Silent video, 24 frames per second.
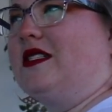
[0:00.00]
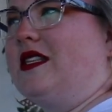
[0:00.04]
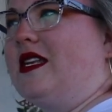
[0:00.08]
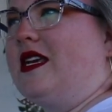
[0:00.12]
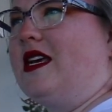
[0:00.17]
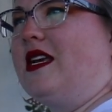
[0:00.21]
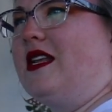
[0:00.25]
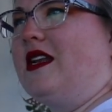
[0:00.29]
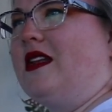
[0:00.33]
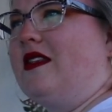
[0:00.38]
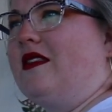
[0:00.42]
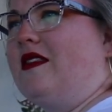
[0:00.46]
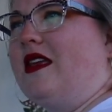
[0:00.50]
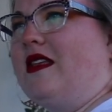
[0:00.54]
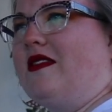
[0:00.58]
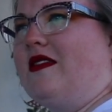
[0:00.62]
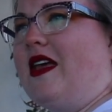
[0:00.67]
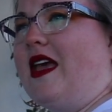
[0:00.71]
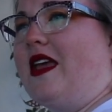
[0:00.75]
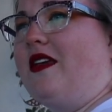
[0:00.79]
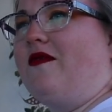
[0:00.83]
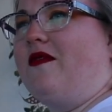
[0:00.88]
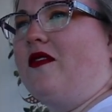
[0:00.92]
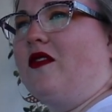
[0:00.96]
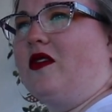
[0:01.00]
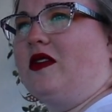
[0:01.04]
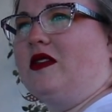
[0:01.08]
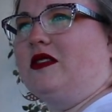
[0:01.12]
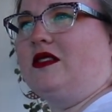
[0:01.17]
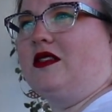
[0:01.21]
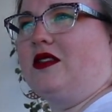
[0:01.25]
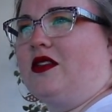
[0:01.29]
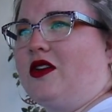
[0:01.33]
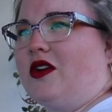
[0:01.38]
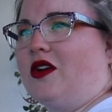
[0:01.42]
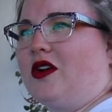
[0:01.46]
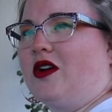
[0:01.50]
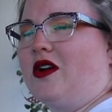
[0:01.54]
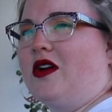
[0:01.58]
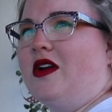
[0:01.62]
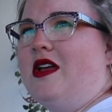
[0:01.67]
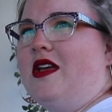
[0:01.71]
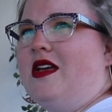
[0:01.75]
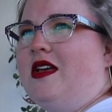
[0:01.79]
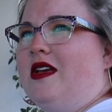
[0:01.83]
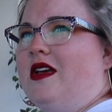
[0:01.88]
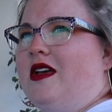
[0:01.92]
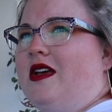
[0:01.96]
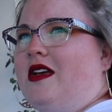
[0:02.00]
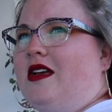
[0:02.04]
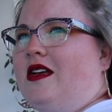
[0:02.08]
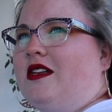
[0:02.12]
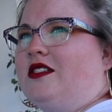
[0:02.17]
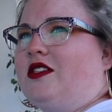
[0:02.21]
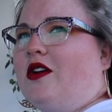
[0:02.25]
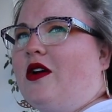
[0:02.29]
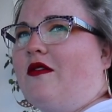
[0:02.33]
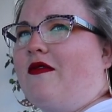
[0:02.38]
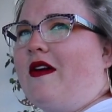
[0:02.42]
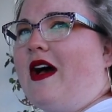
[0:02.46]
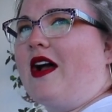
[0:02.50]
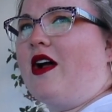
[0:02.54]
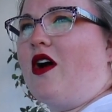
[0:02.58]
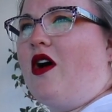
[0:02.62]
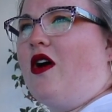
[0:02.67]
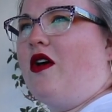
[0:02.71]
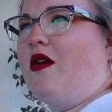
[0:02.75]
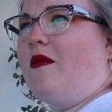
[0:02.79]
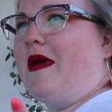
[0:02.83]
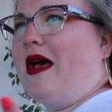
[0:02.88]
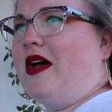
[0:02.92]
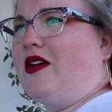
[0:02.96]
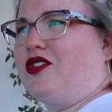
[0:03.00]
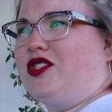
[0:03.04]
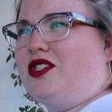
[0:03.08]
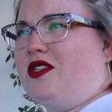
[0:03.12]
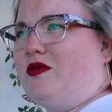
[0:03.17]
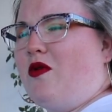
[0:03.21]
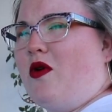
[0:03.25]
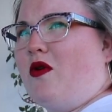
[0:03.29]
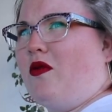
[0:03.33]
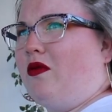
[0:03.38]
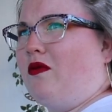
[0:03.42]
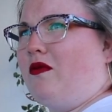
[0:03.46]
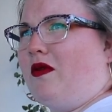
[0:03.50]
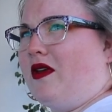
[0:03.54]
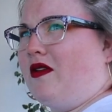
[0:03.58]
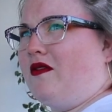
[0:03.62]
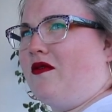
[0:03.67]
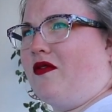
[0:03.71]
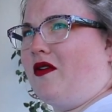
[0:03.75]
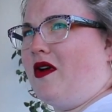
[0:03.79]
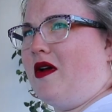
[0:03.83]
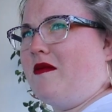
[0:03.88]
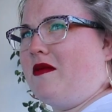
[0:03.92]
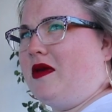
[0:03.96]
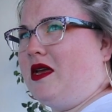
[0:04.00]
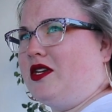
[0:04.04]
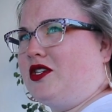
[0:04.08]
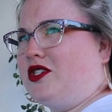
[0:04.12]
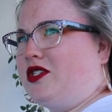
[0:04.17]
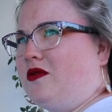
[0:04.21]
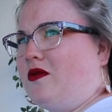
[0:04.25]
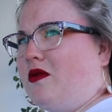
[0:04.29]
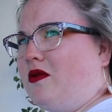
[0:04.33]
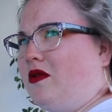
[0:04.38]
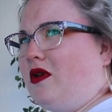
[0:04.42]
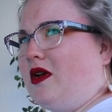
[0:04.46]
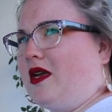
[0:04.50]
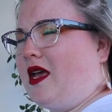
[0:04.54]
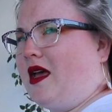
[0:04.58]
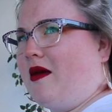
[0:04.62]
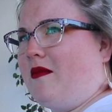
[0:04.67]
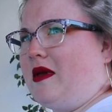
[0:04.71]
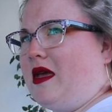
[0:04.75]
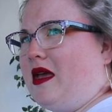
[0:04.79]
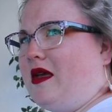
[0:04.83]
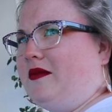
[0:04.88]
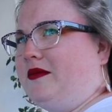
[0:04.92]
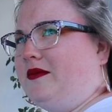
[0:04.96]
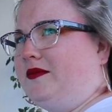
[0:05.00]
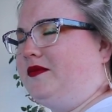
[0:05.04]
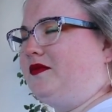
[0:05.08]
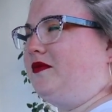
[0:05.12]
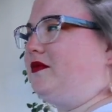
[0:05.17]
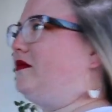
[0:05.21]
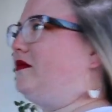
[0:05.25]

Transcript: than, that they feel insecure. Mm-hmm. So if I call them out, she won't confront me. She won't look at